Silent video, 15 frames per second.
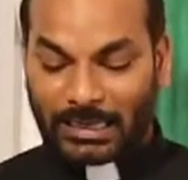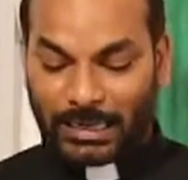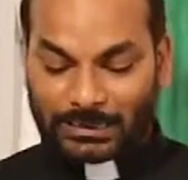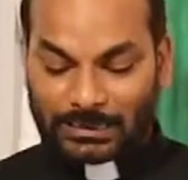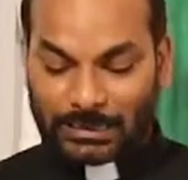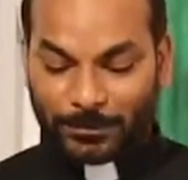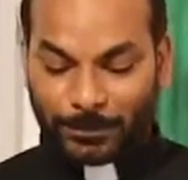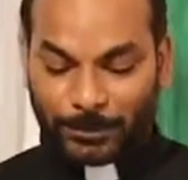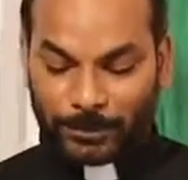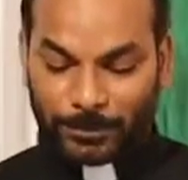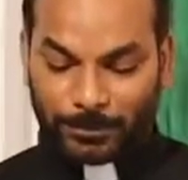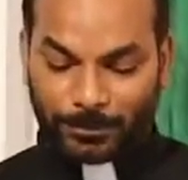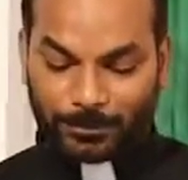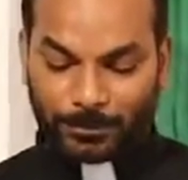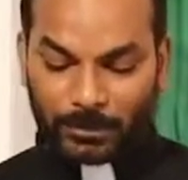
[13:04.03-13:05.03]
the example.
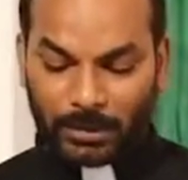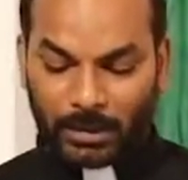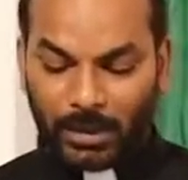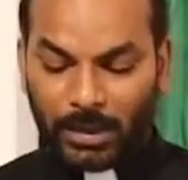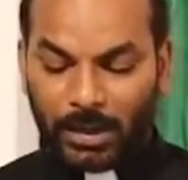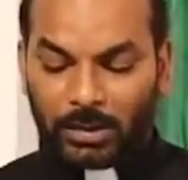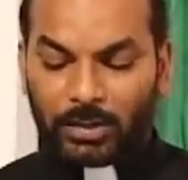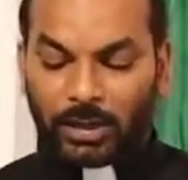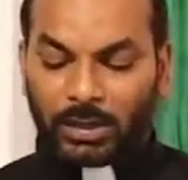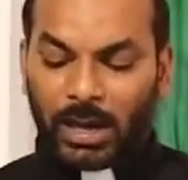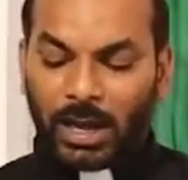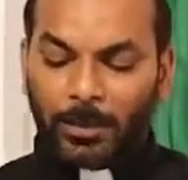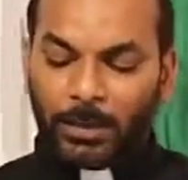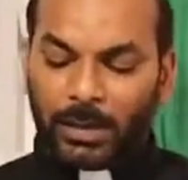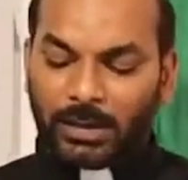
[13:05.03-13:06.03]
The
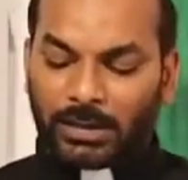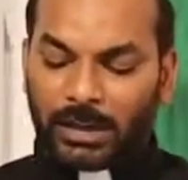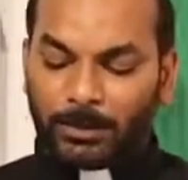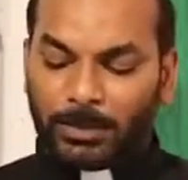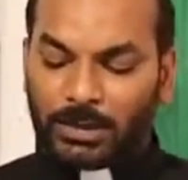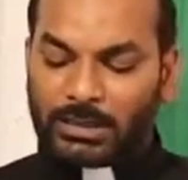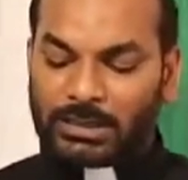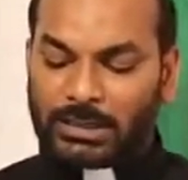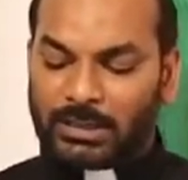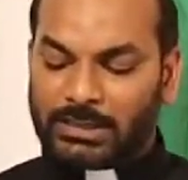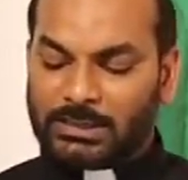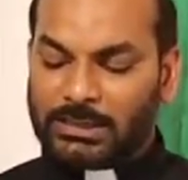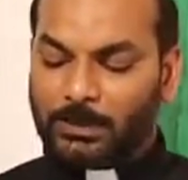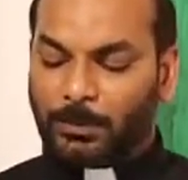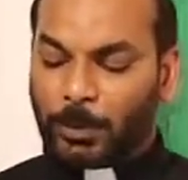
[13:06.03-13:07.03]
dominant
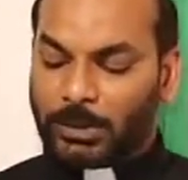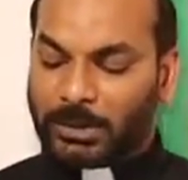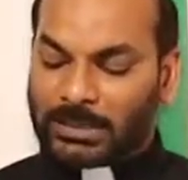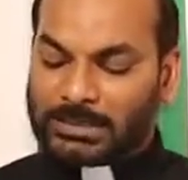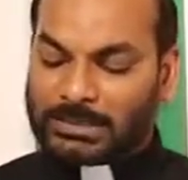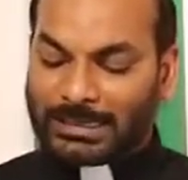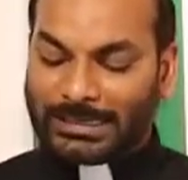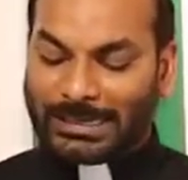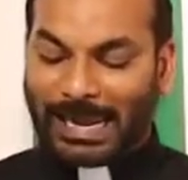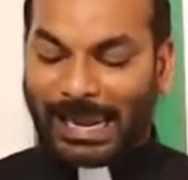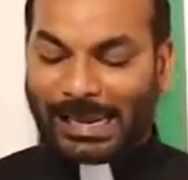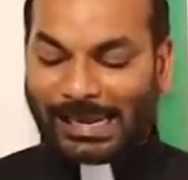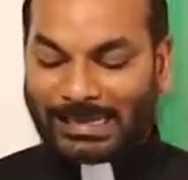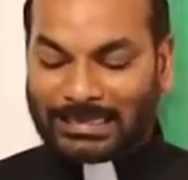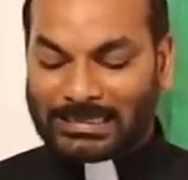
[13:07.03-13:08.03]
communities protested
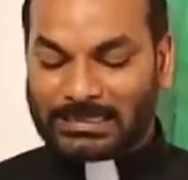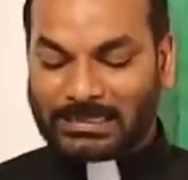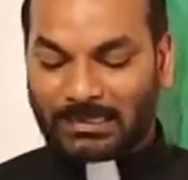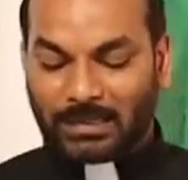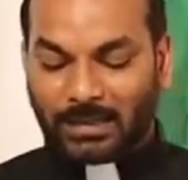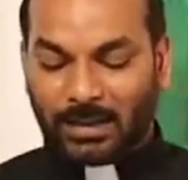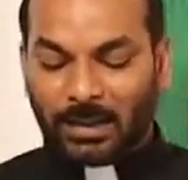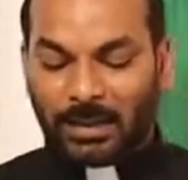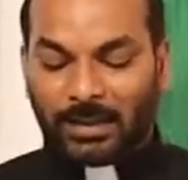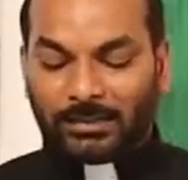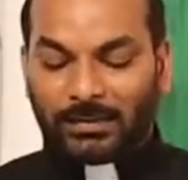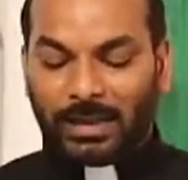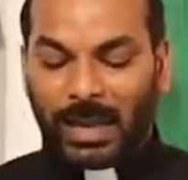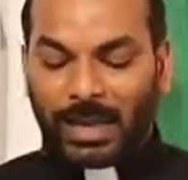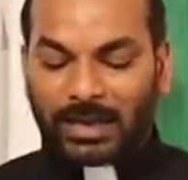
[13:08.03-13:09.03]
against
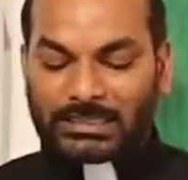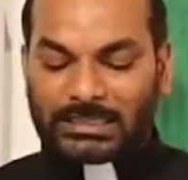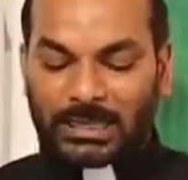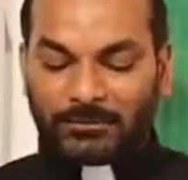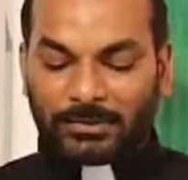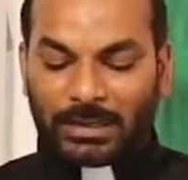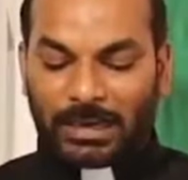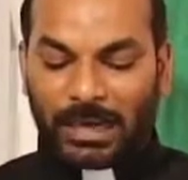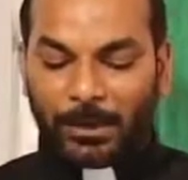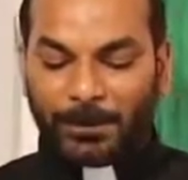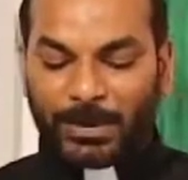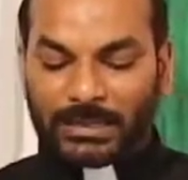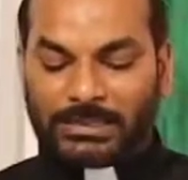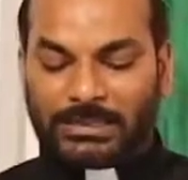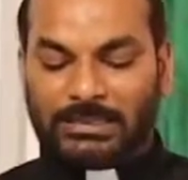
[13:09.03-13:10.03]
the arrest of the
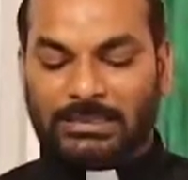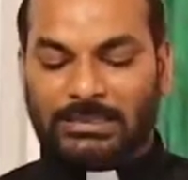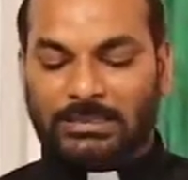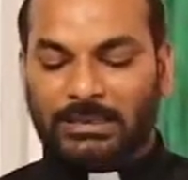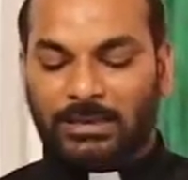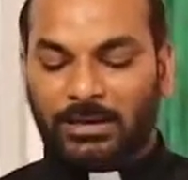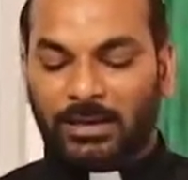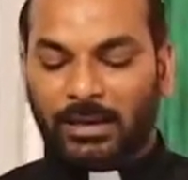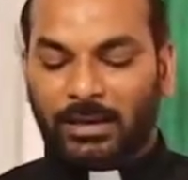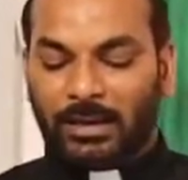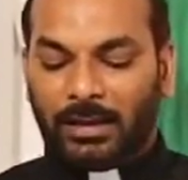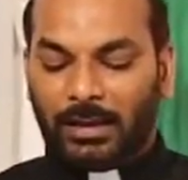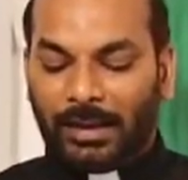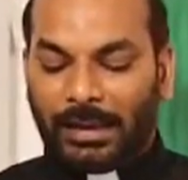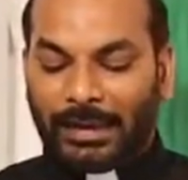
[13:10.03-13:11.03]
rapists
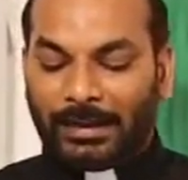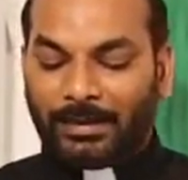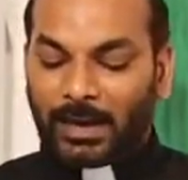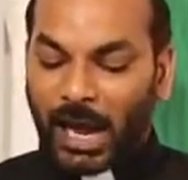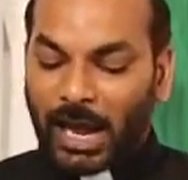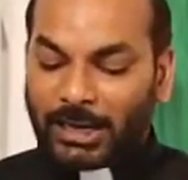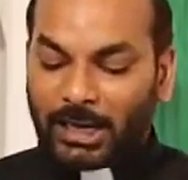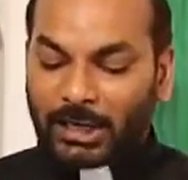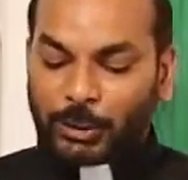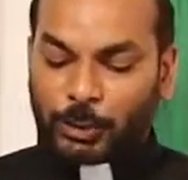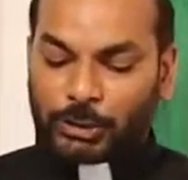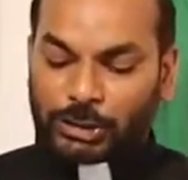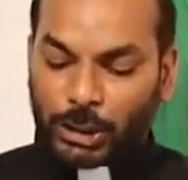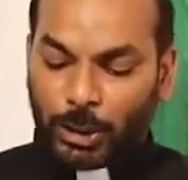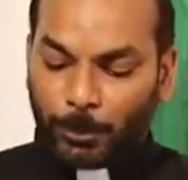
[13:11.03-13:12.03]
in order
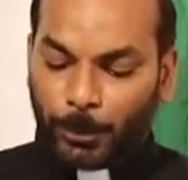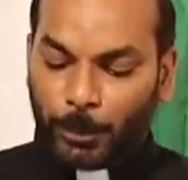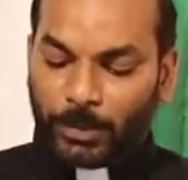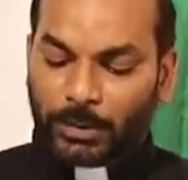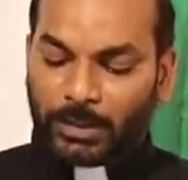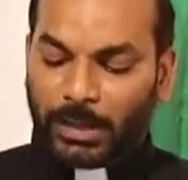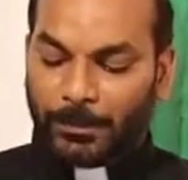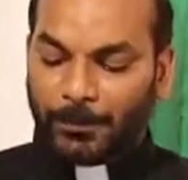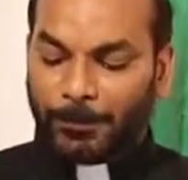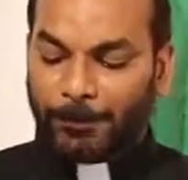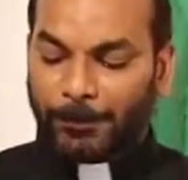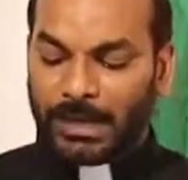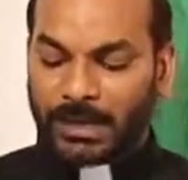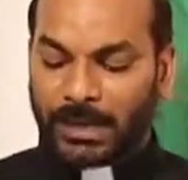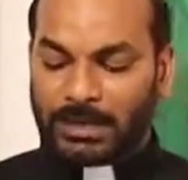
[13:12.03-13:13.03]
to support them
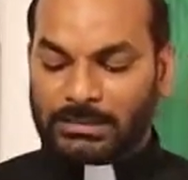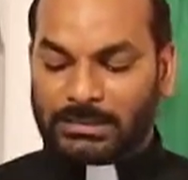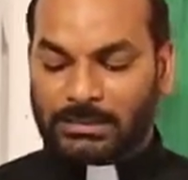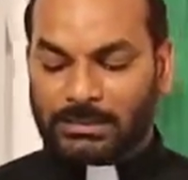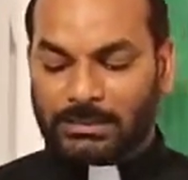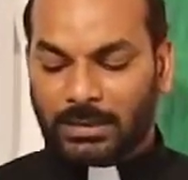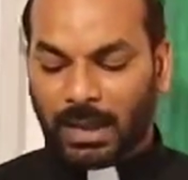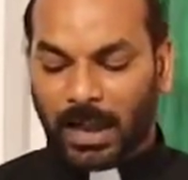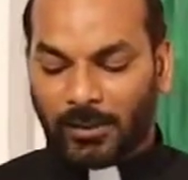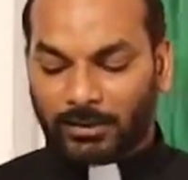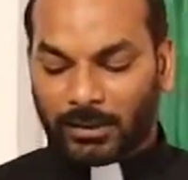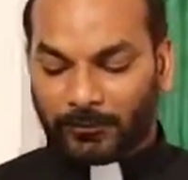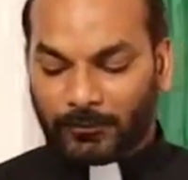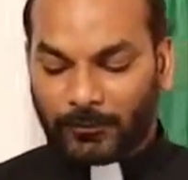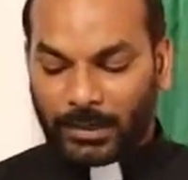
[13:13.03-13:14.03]
because
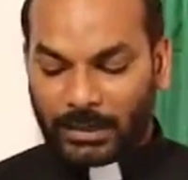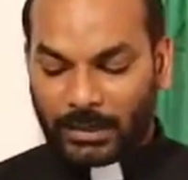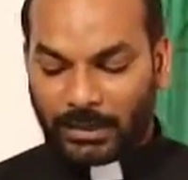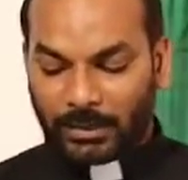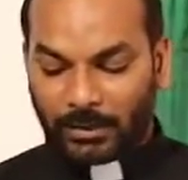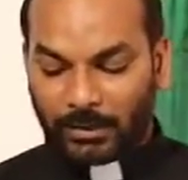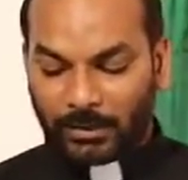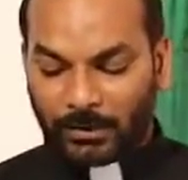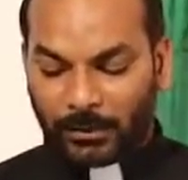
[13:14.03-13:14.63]
of the feeling